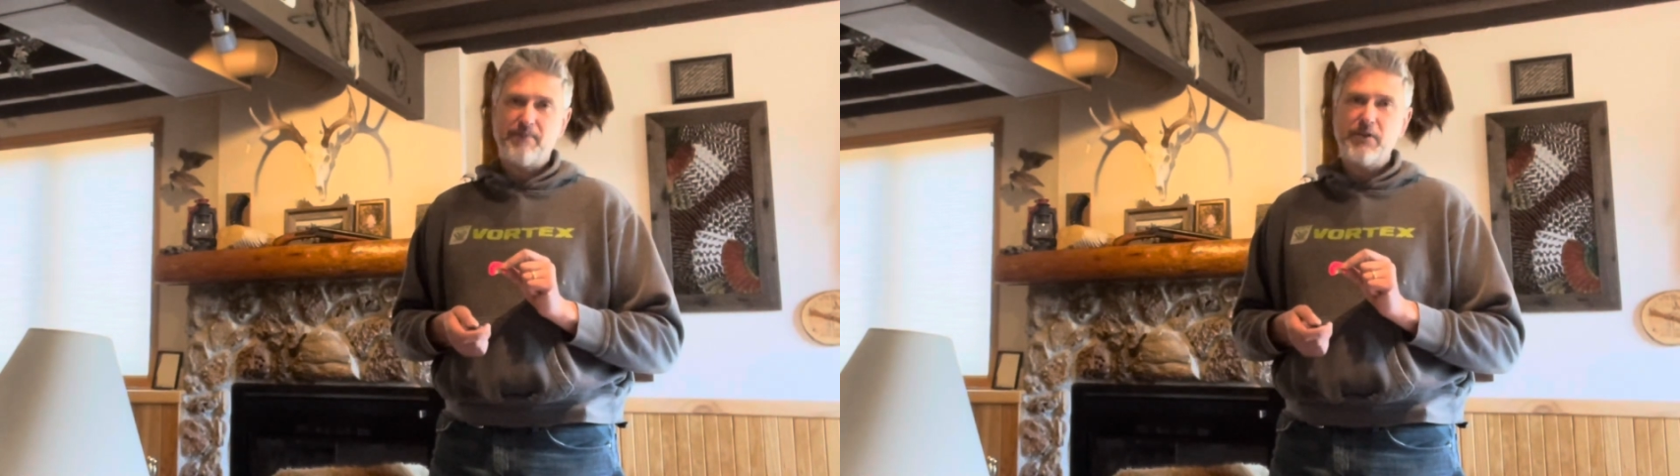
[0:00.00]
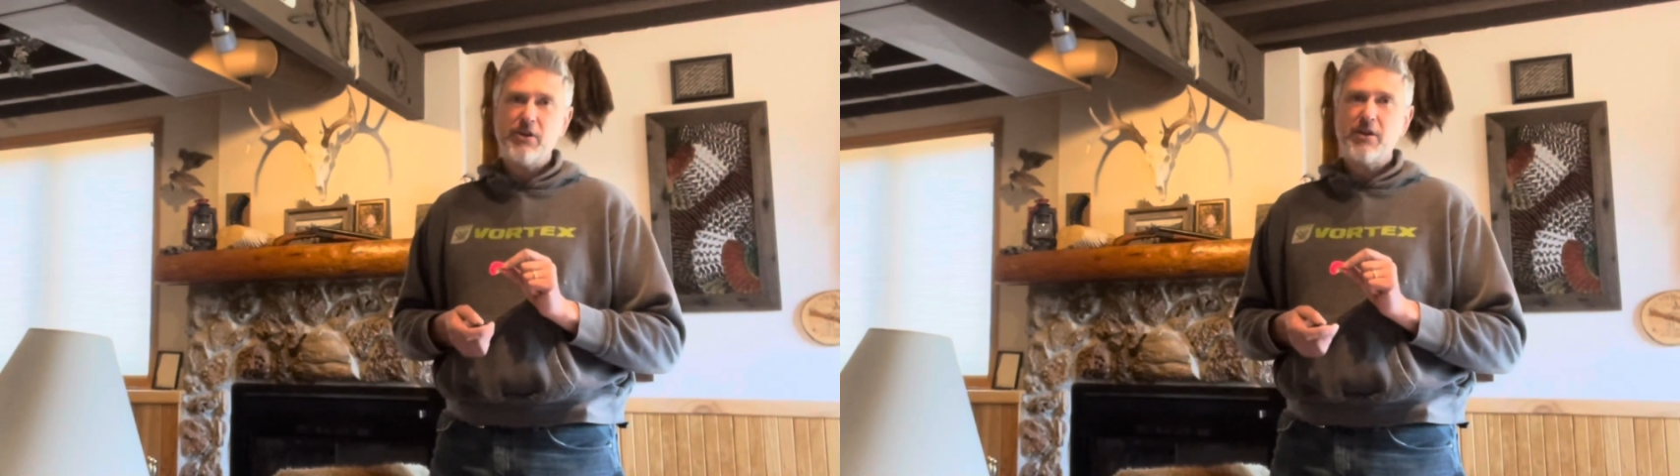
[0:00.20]

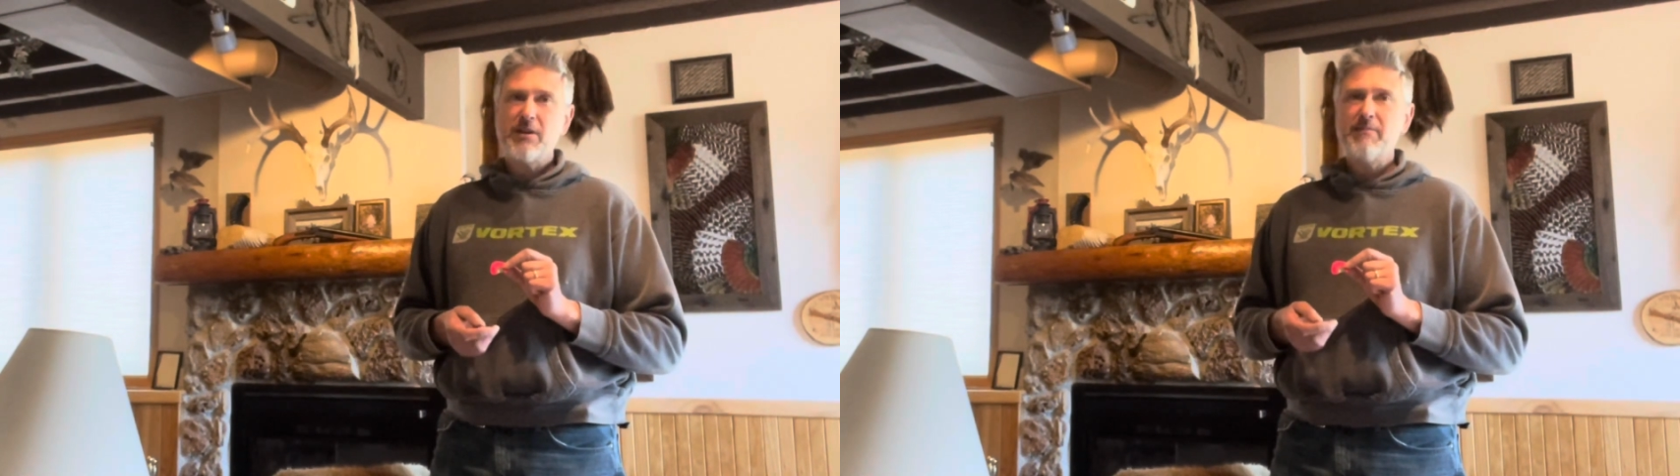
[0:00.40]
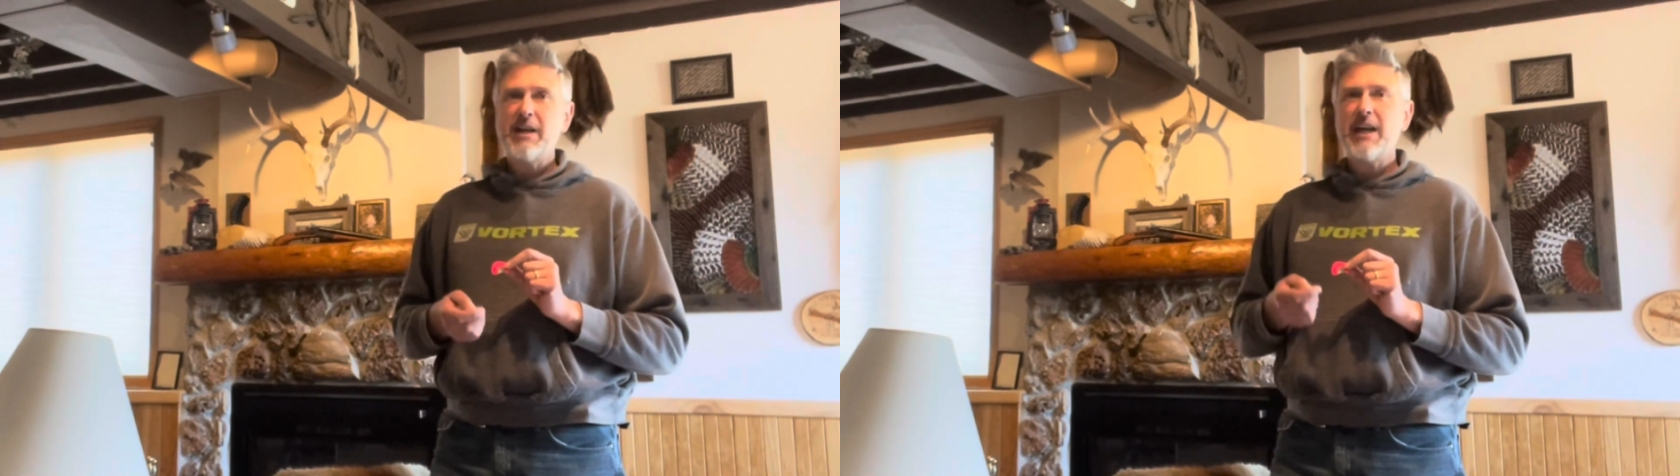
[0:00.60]
You're going
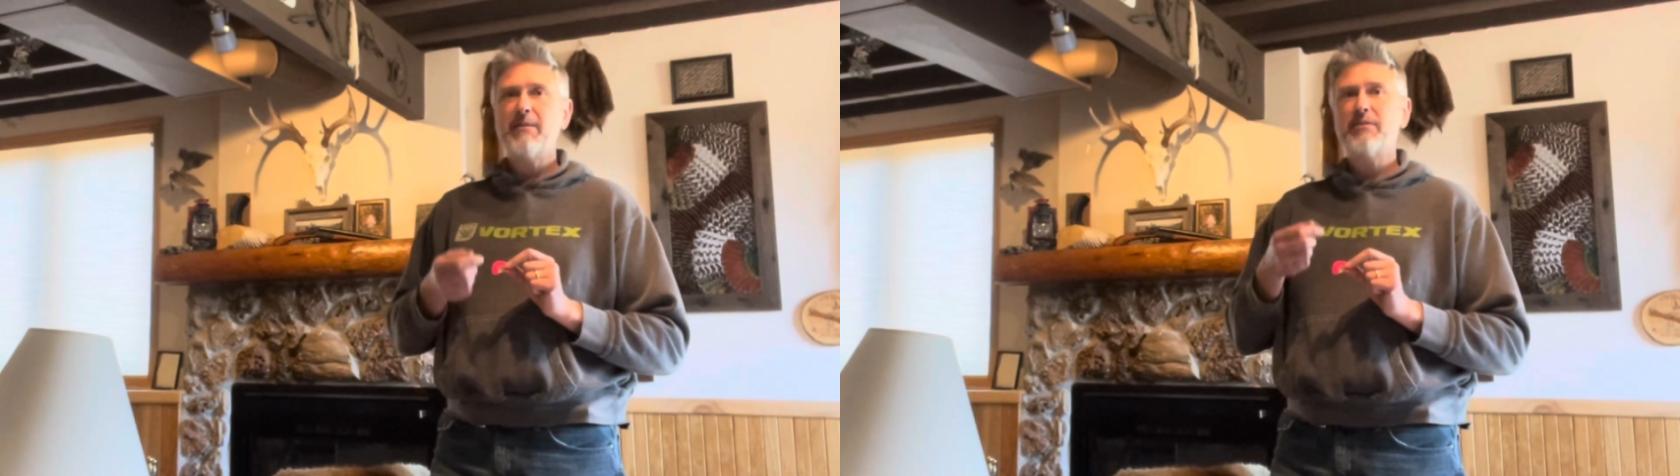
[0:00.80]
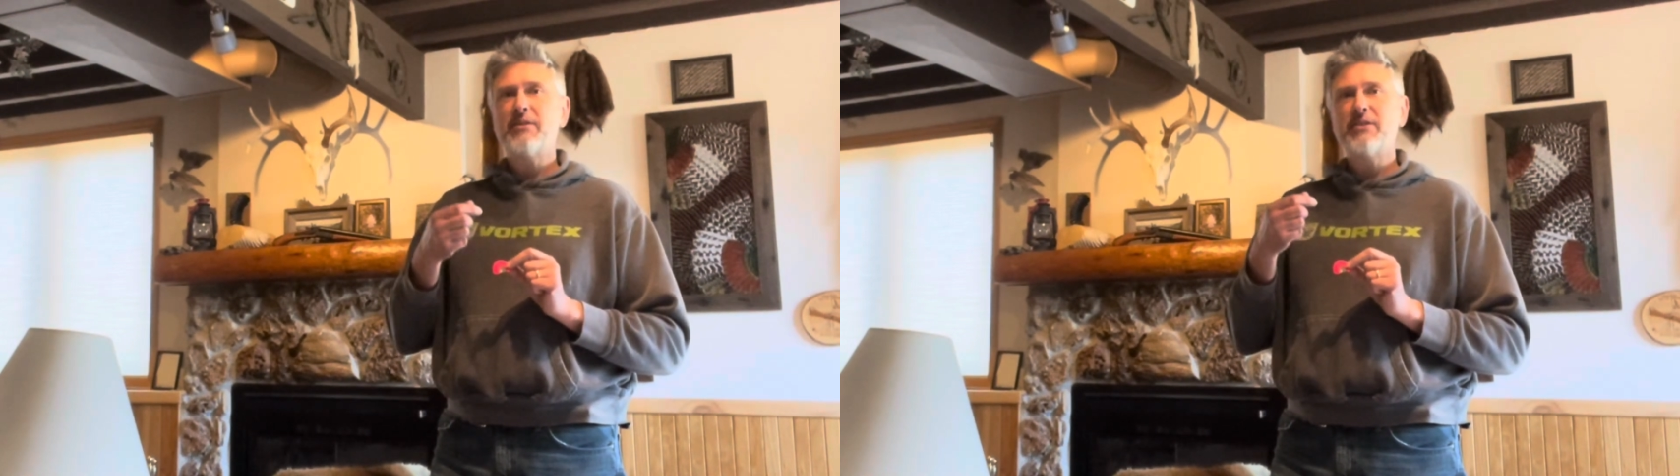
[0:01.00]
to be
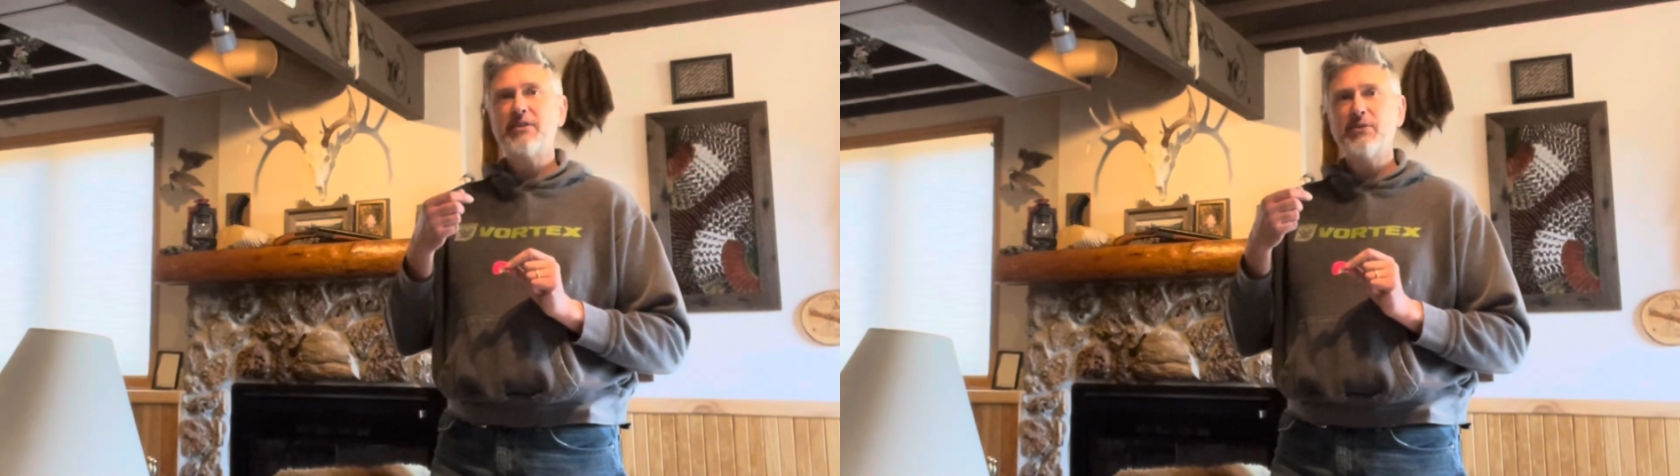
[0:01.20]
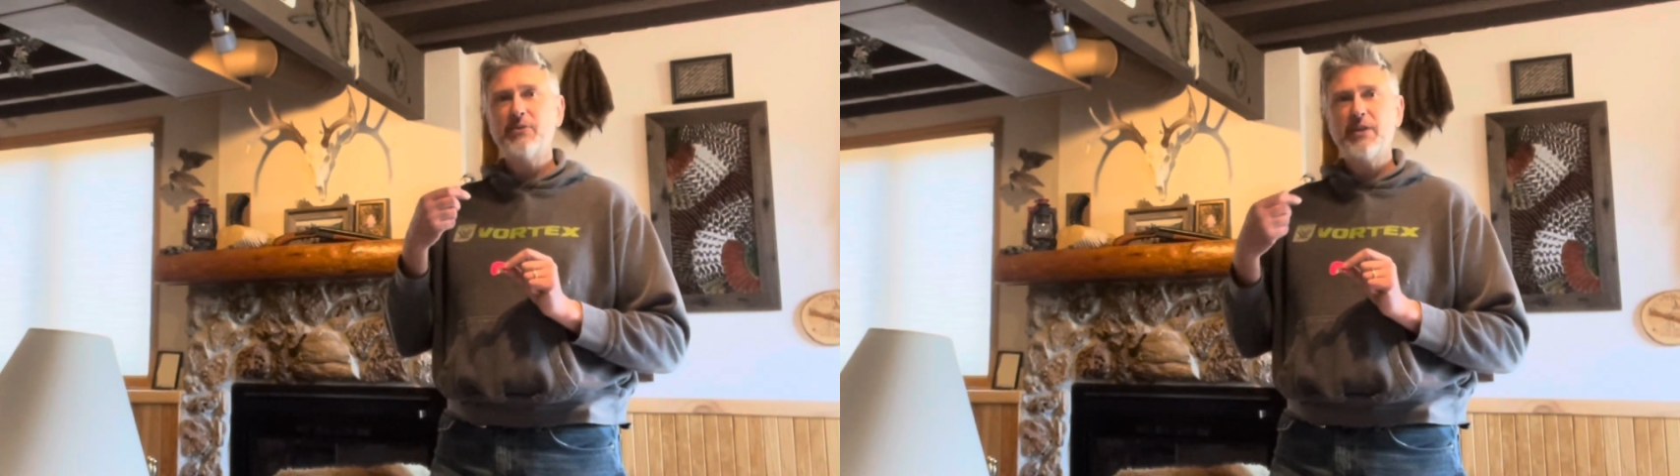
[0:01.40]
able to
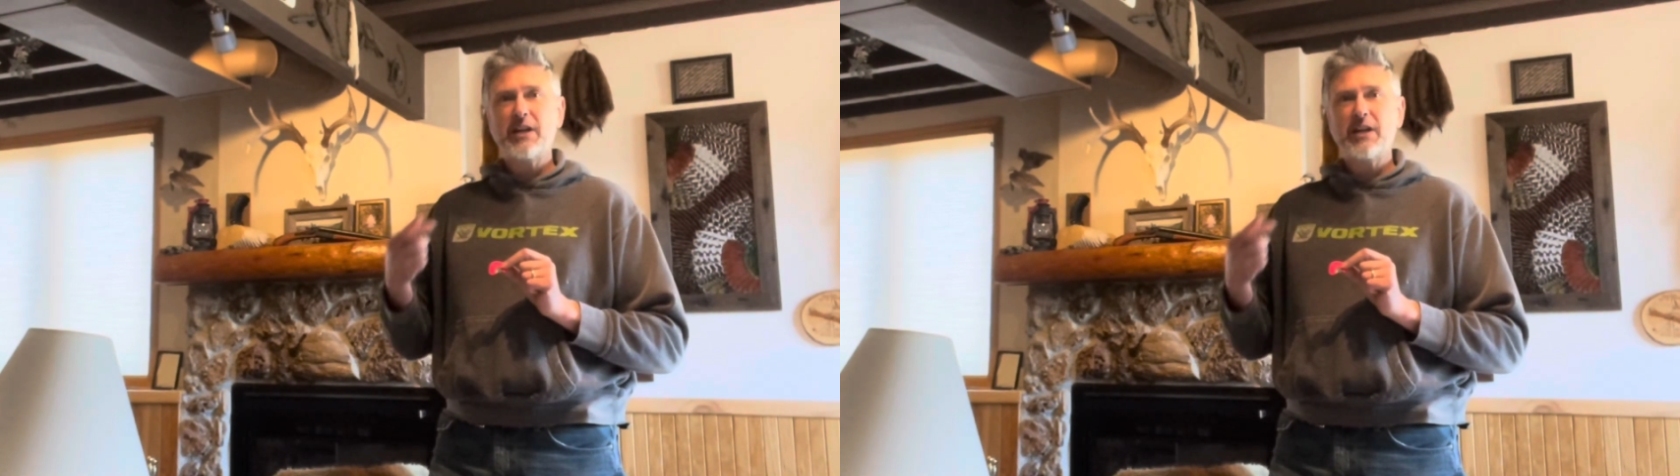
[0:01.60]
do the